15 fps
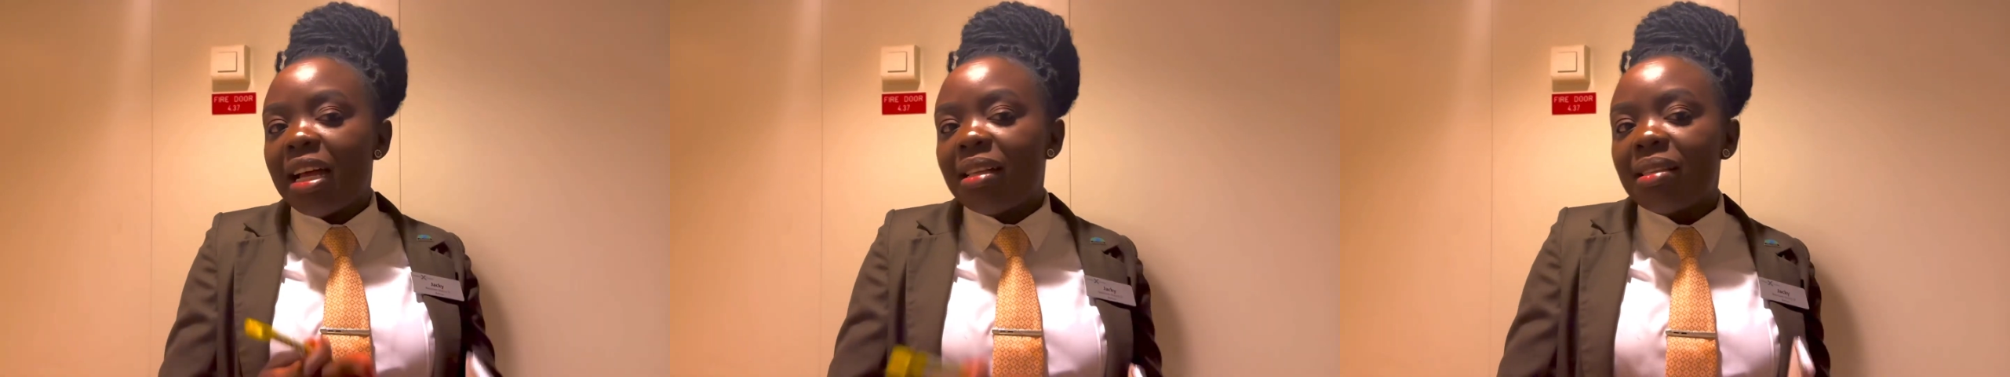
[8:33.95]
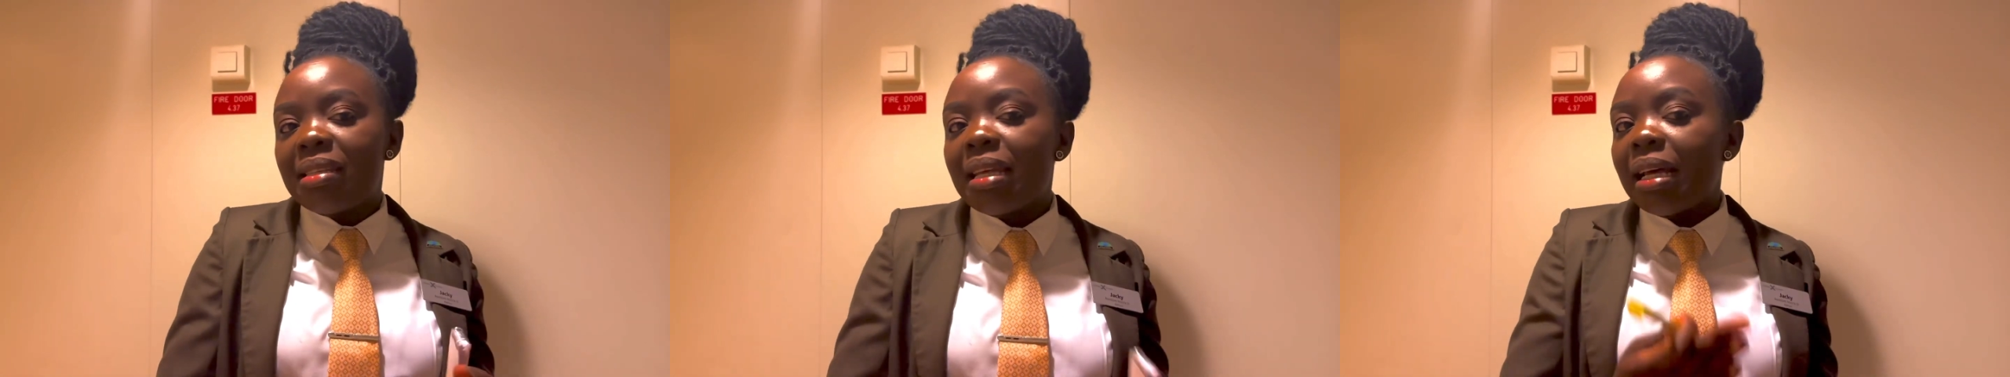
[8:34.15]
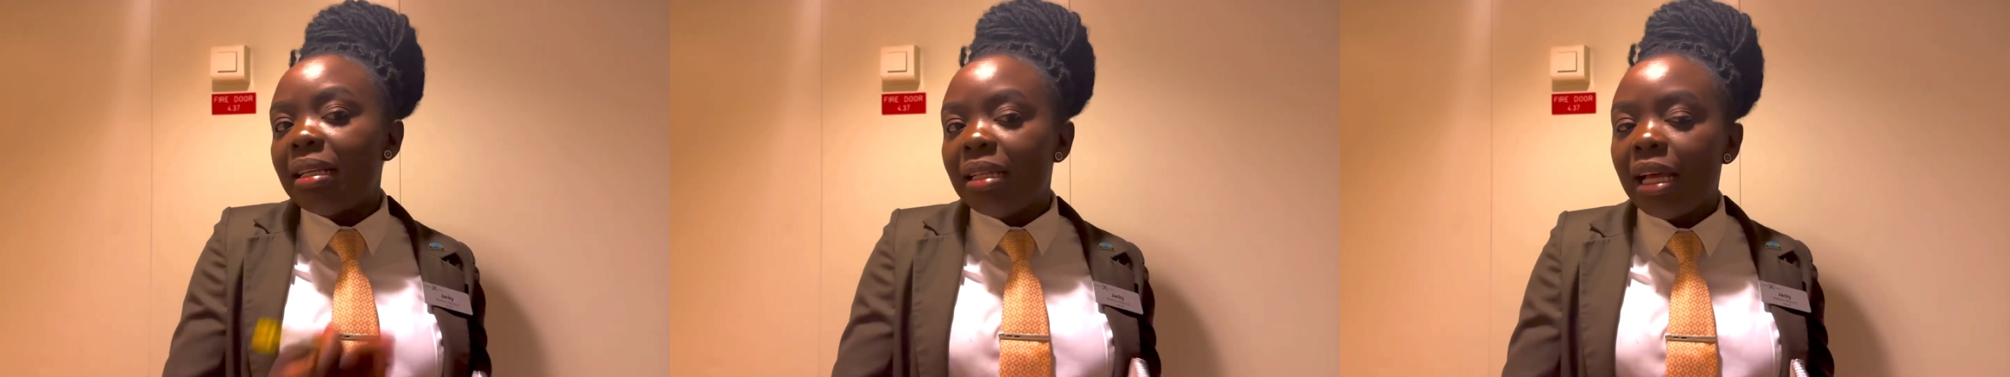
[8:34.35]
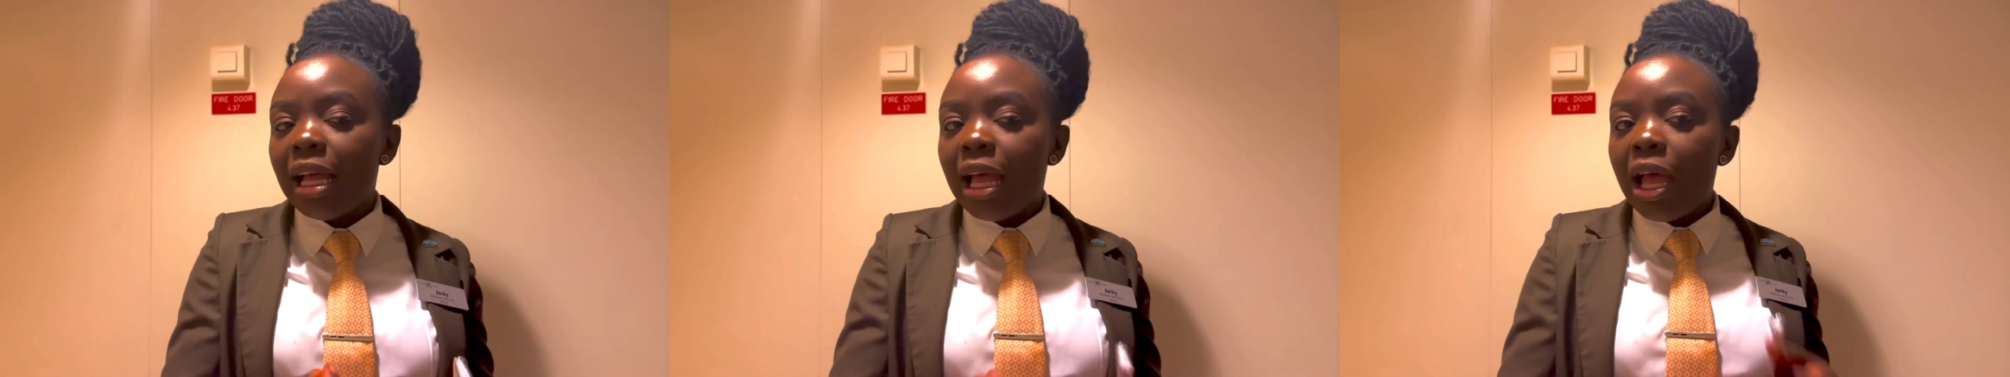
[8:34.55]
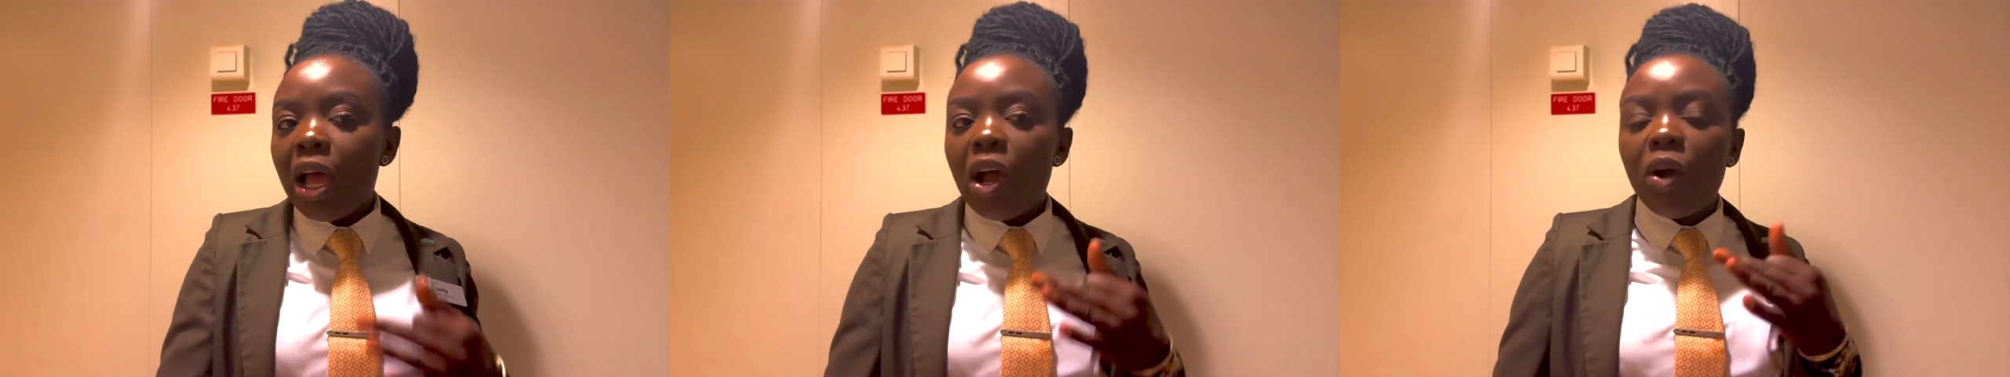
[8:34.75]
answered
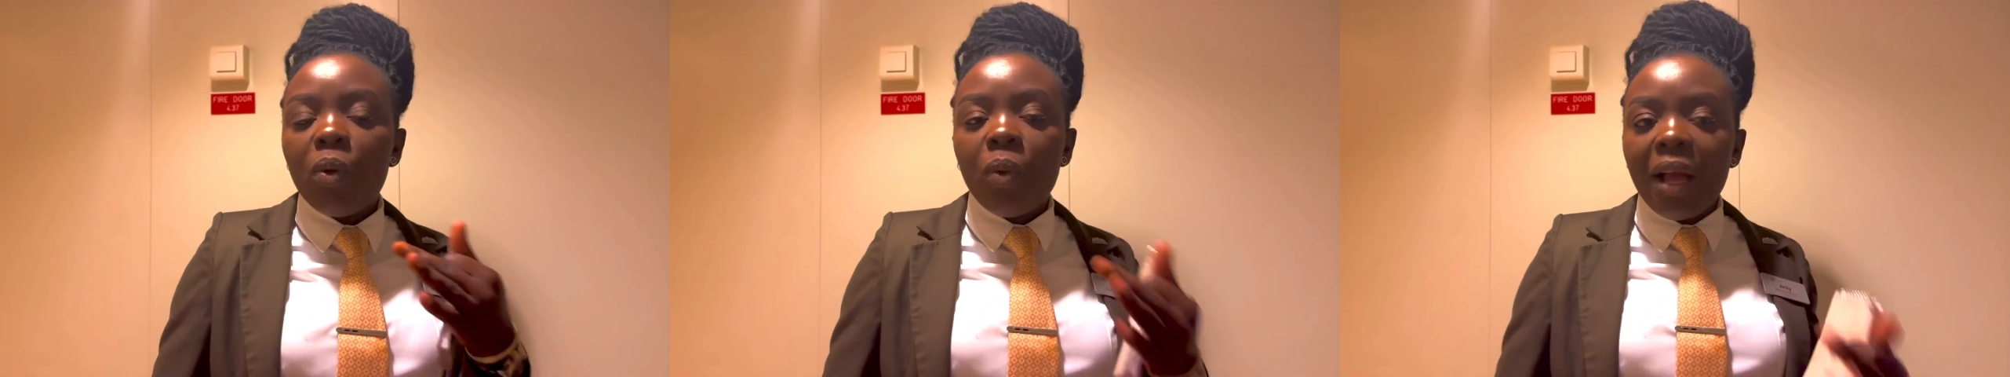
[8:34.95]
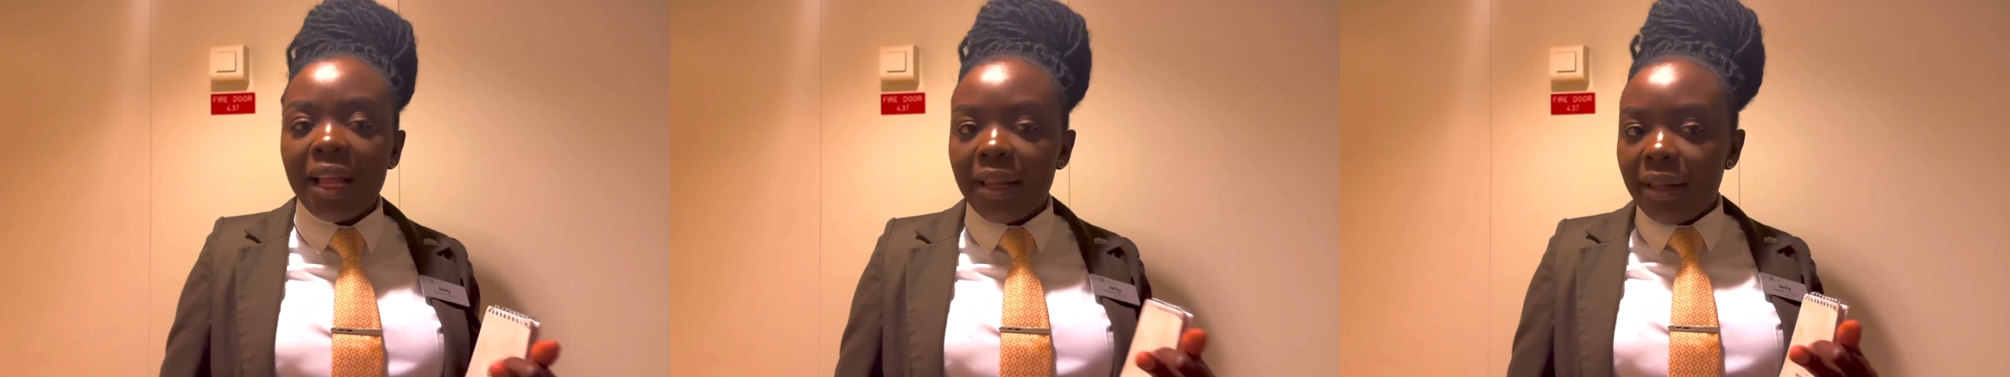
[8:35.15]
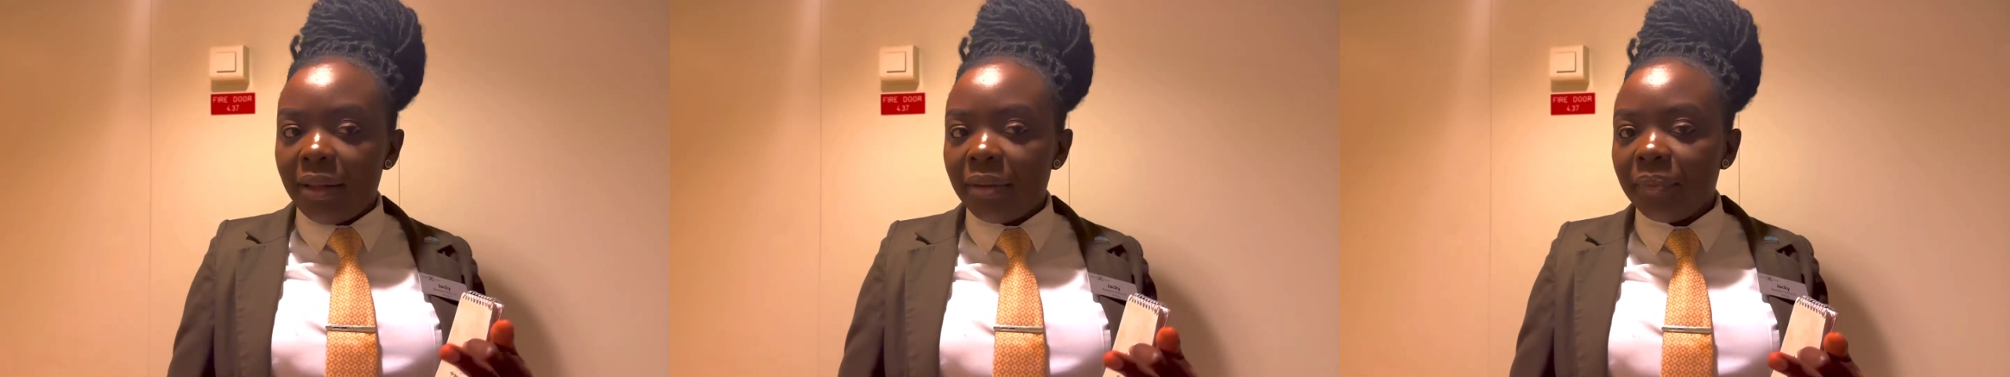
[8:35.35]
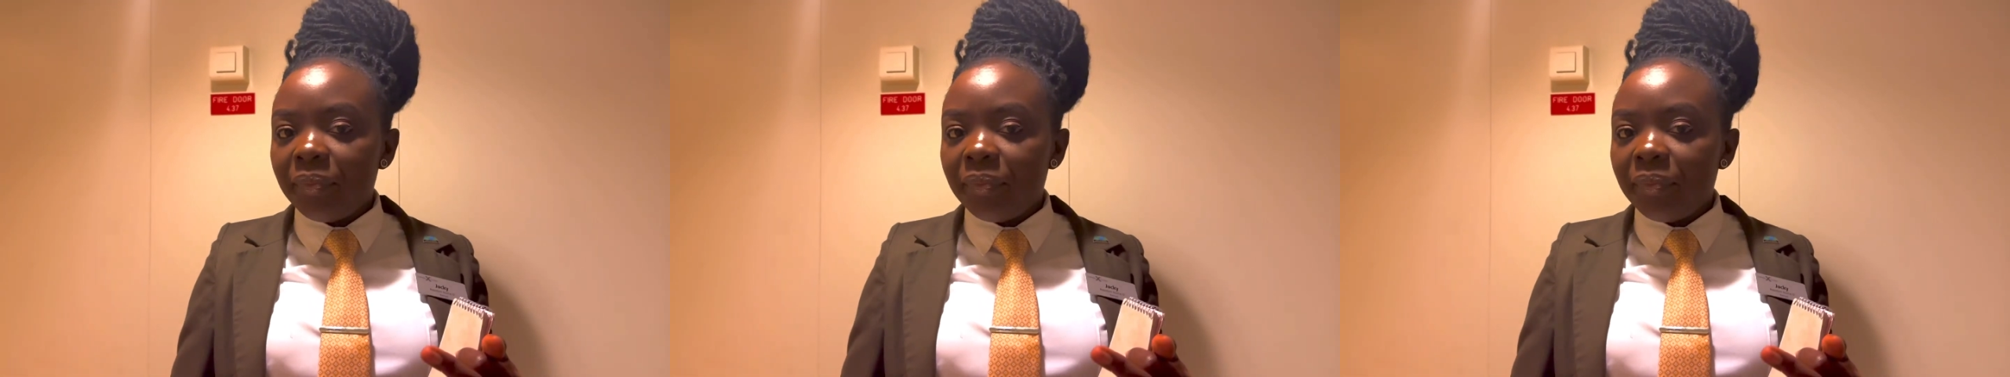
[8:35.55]
well.